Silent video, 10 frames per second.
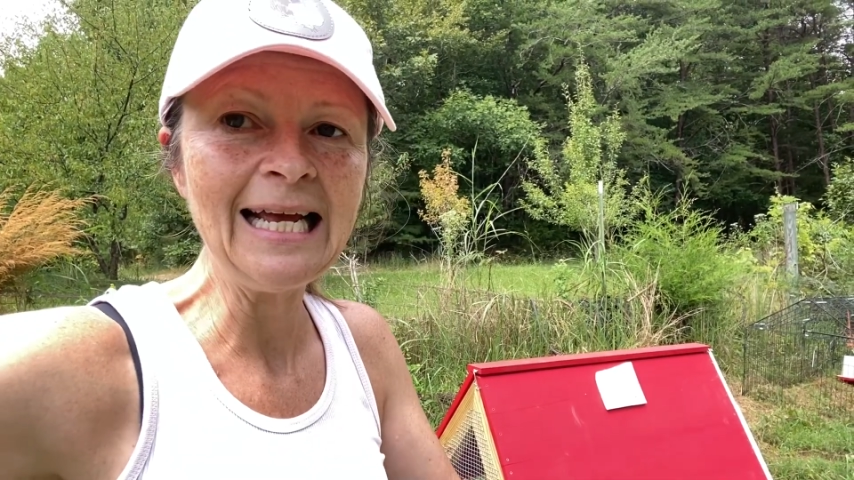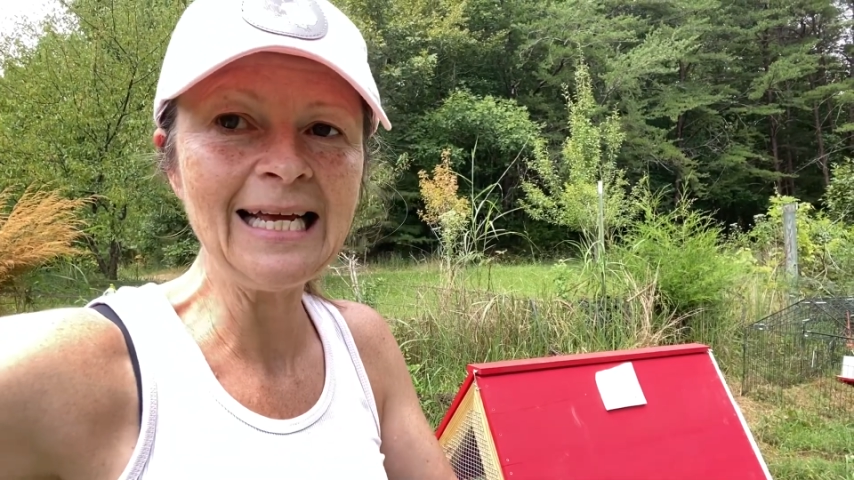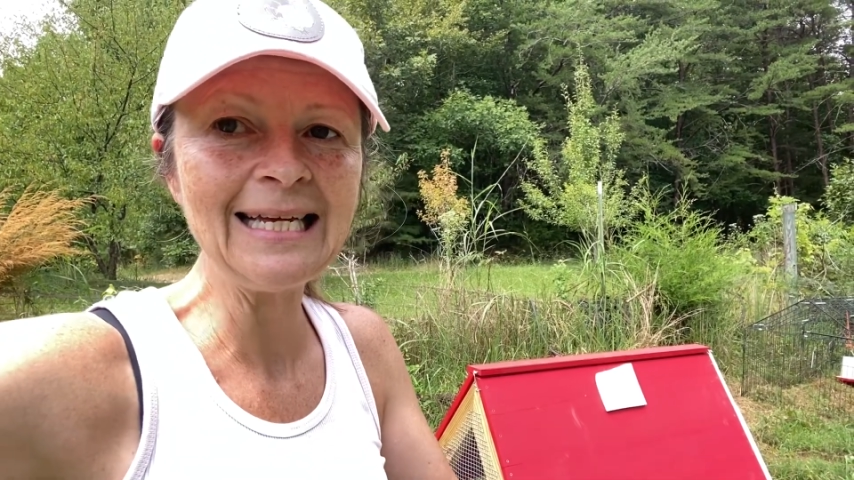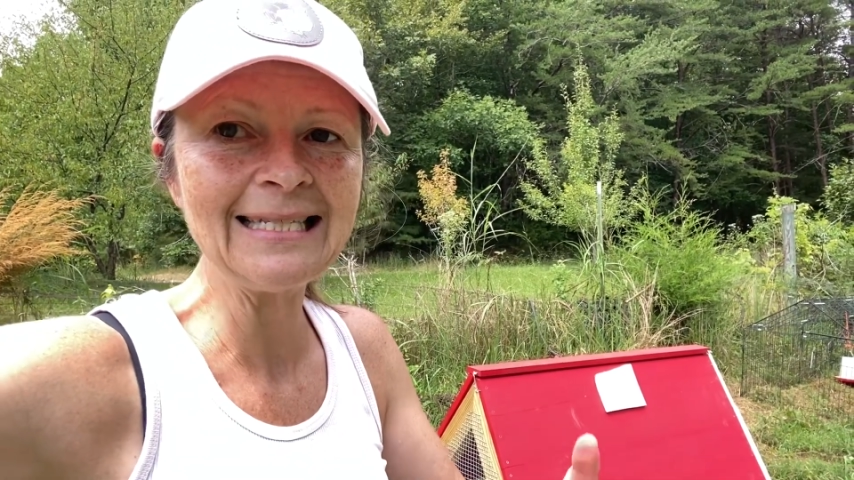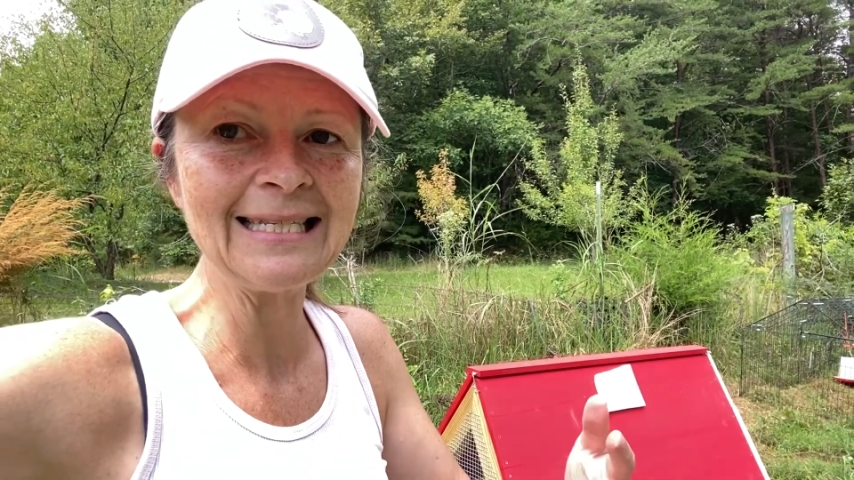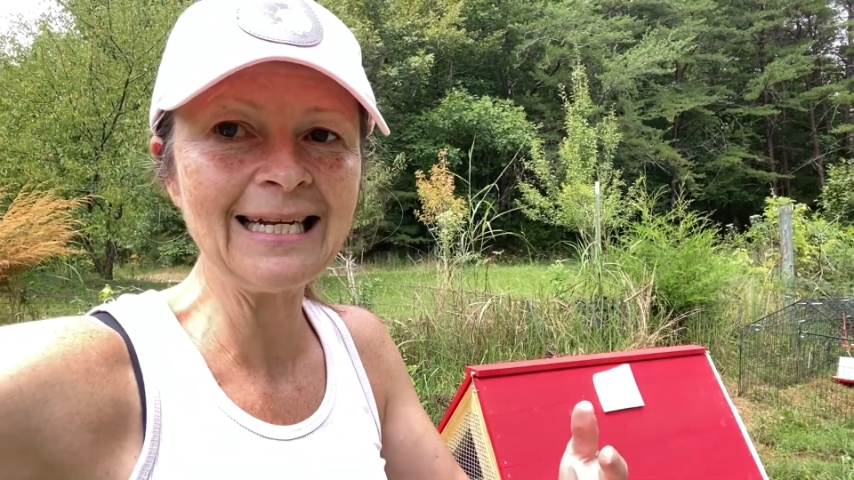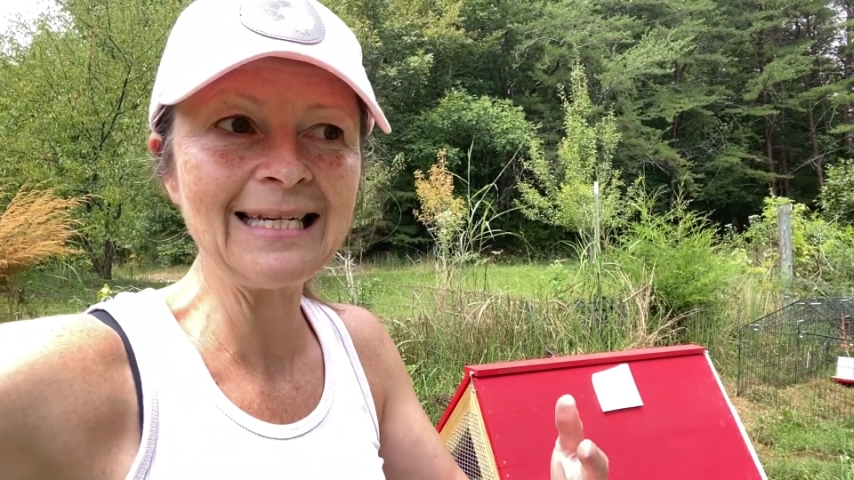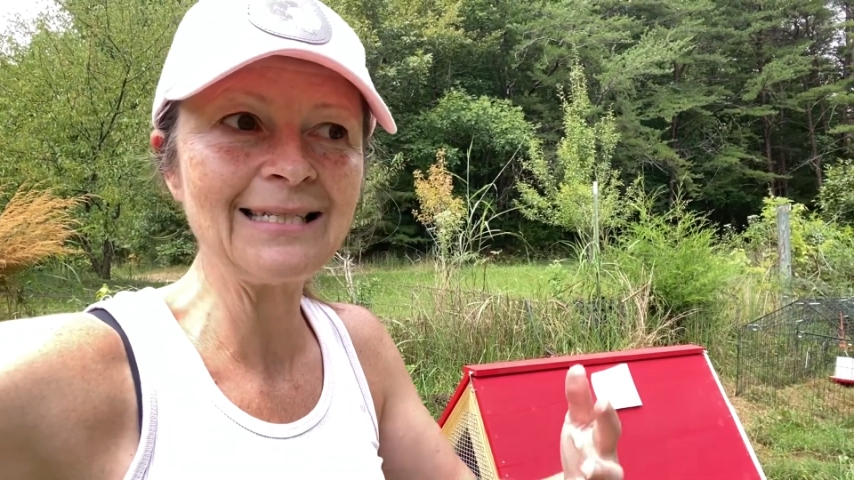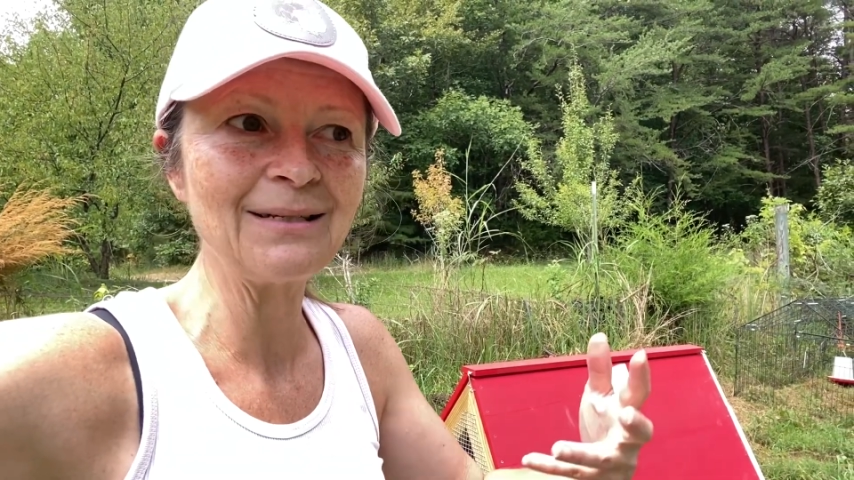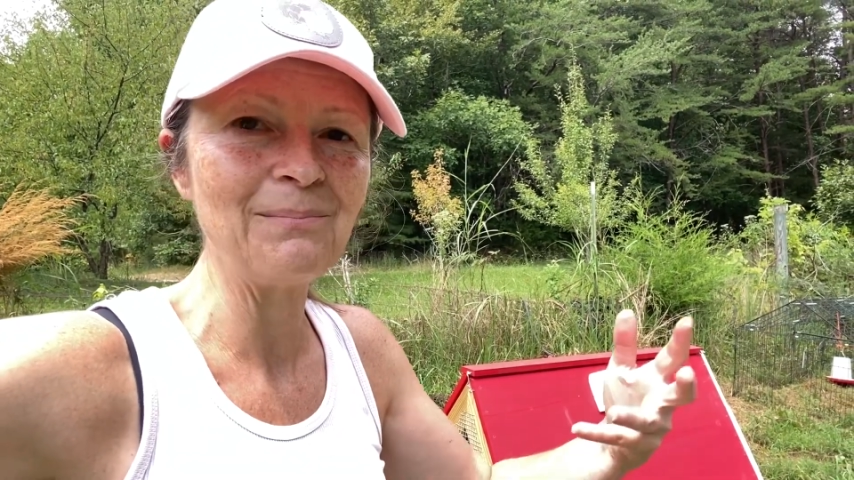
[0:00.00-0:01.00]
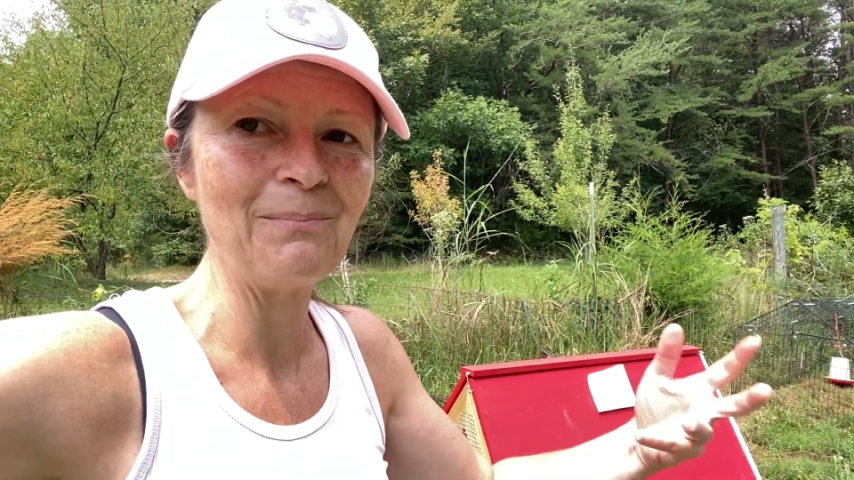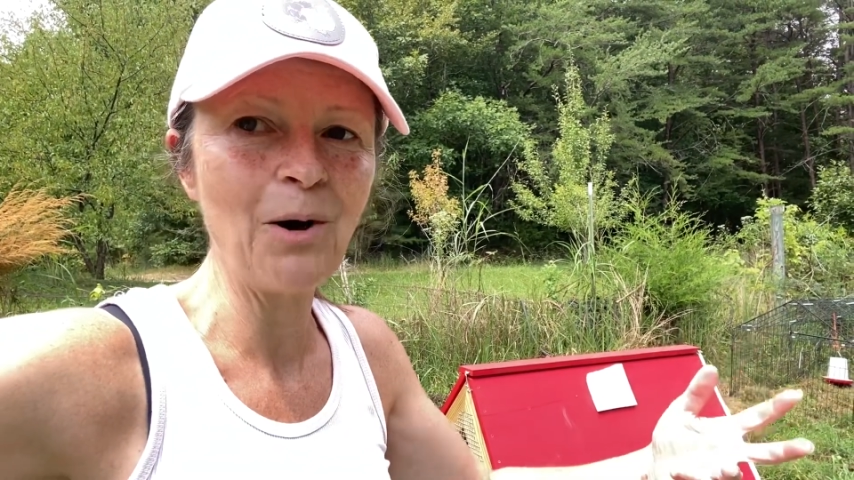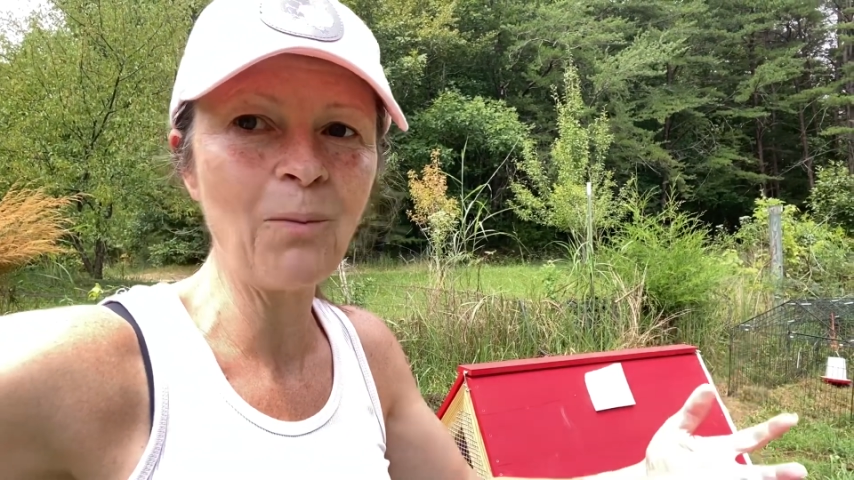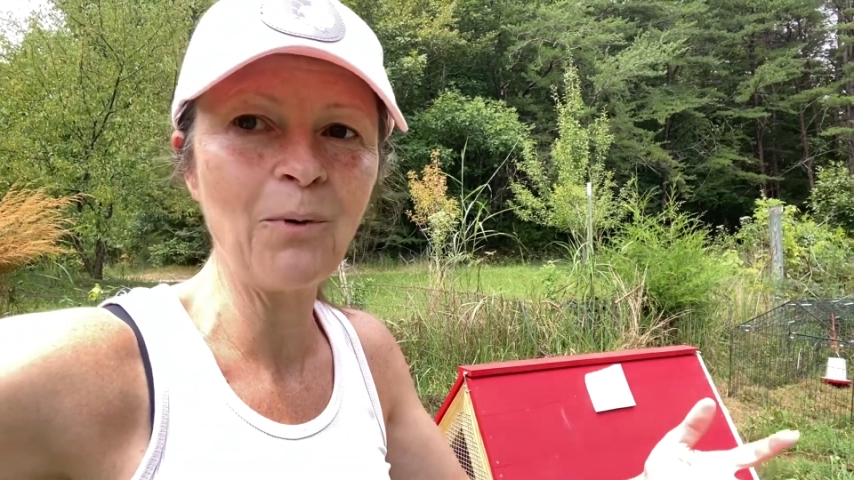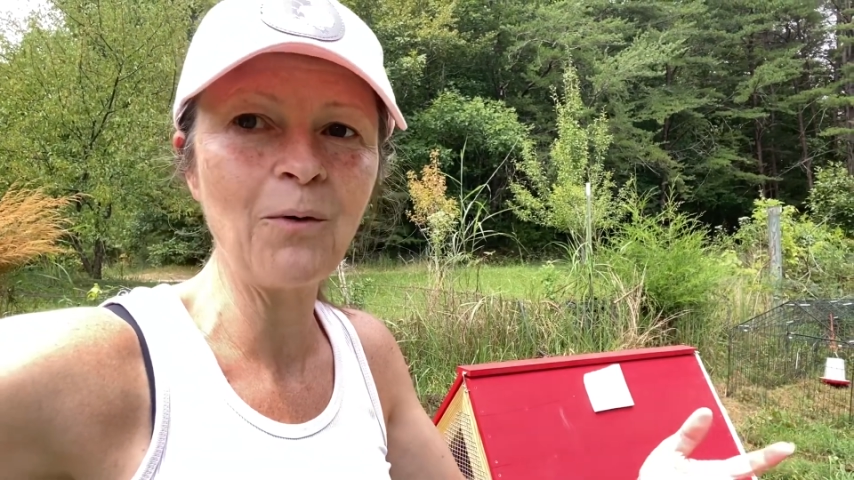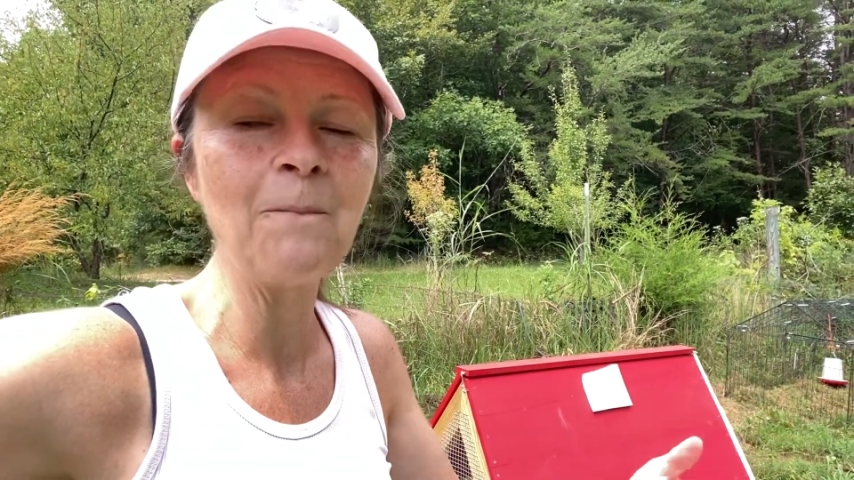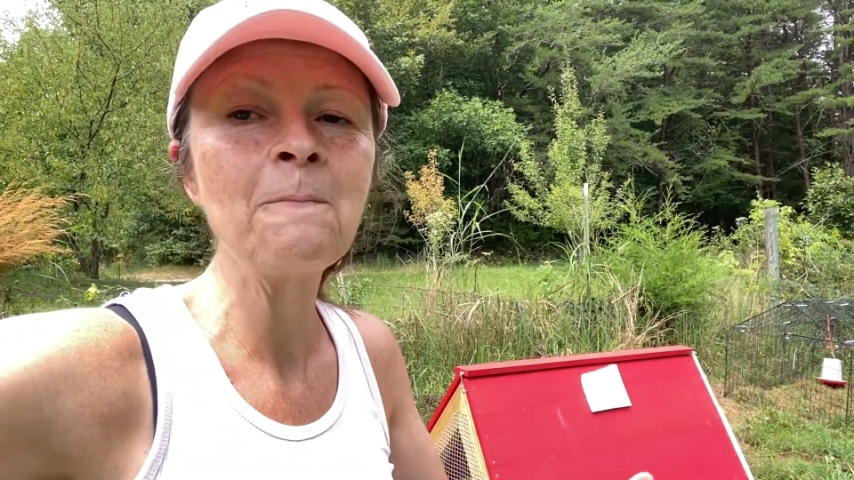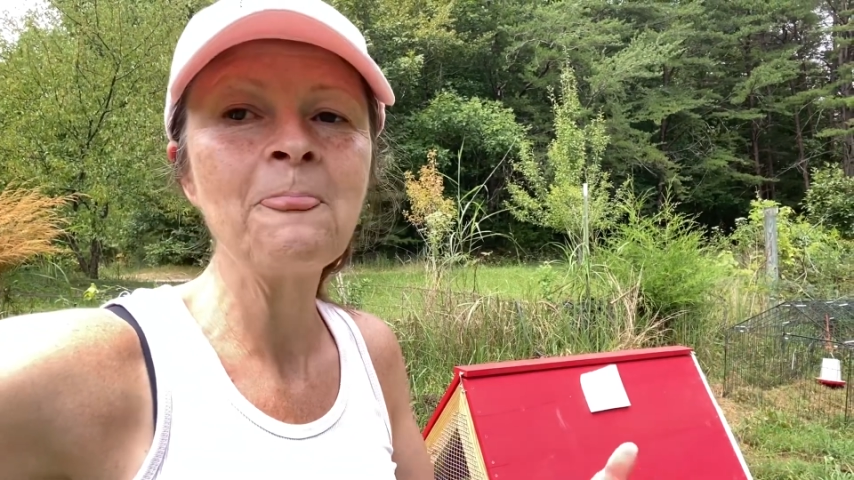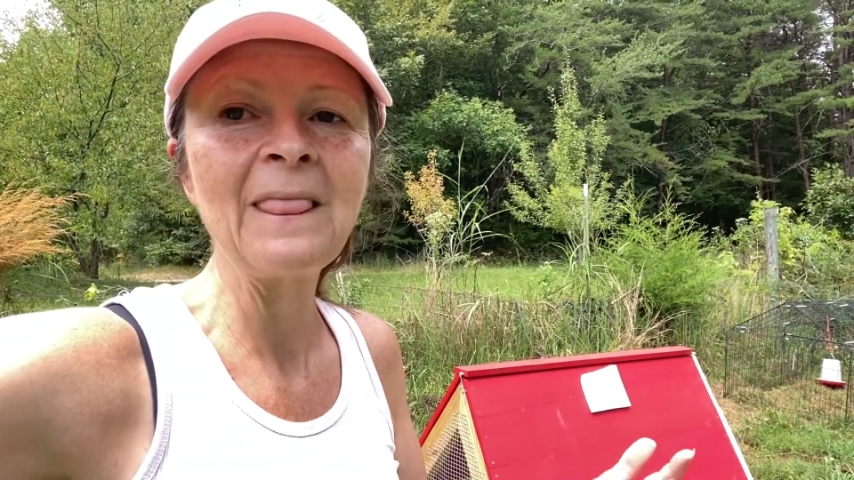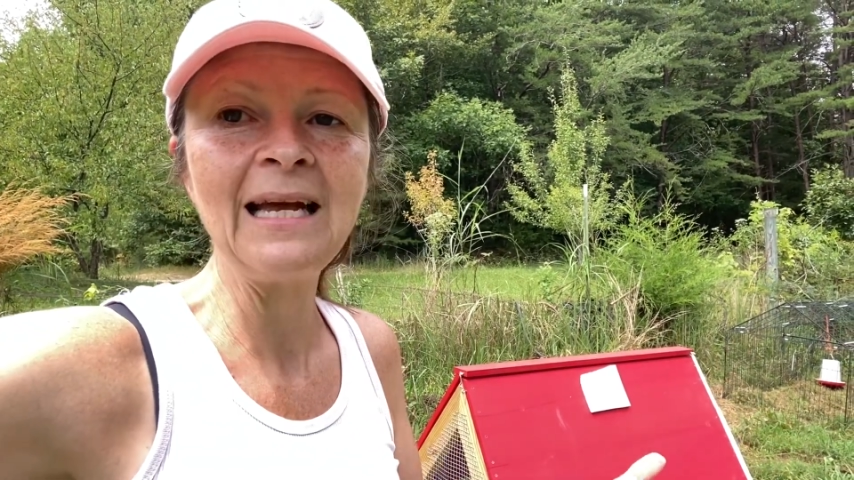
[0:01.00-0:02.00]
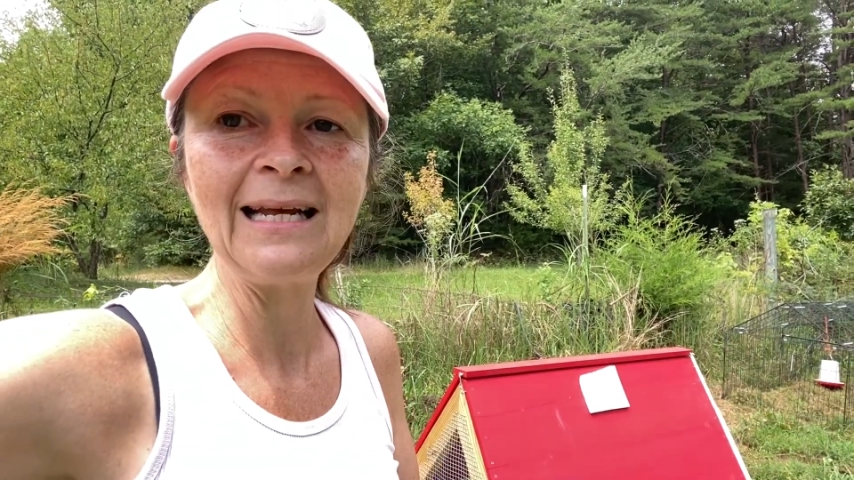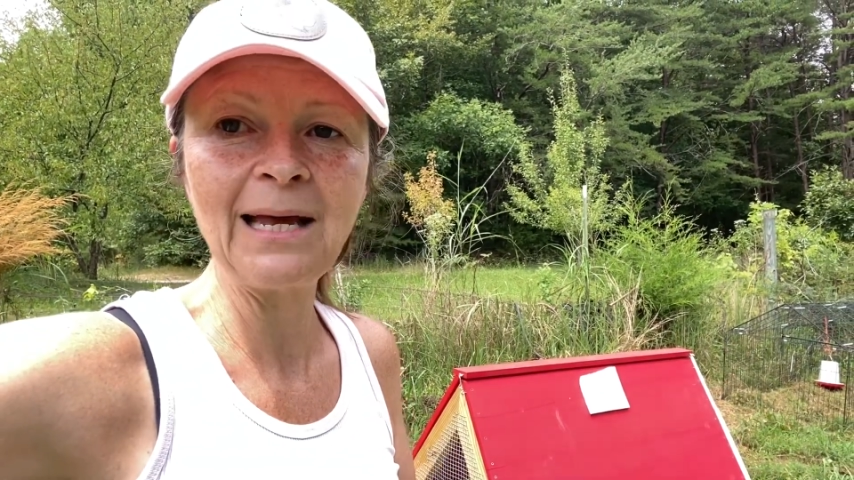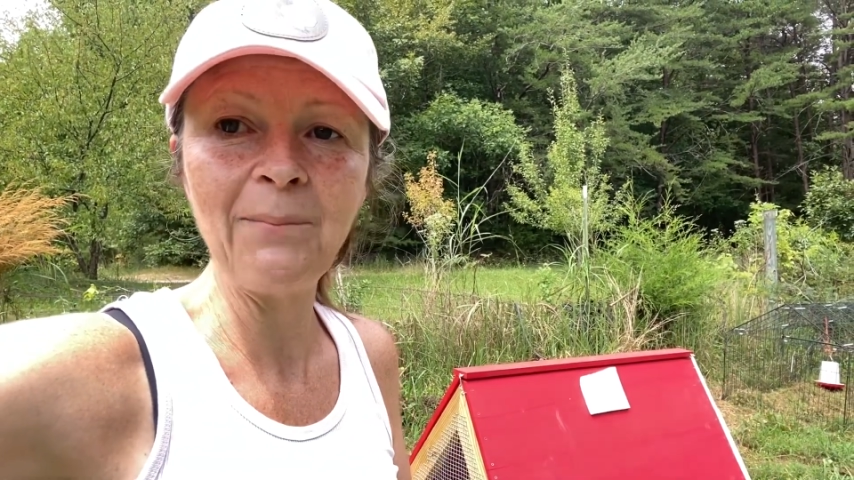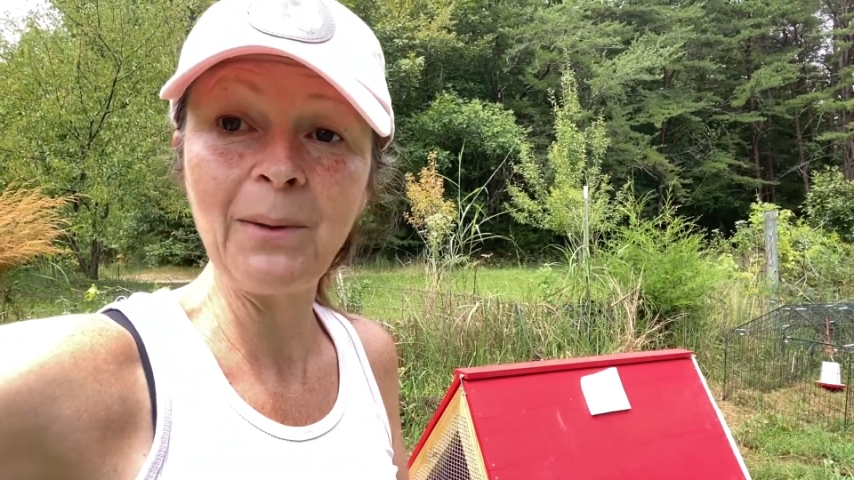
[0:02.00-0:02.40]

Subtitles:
is that it's mobile and it can be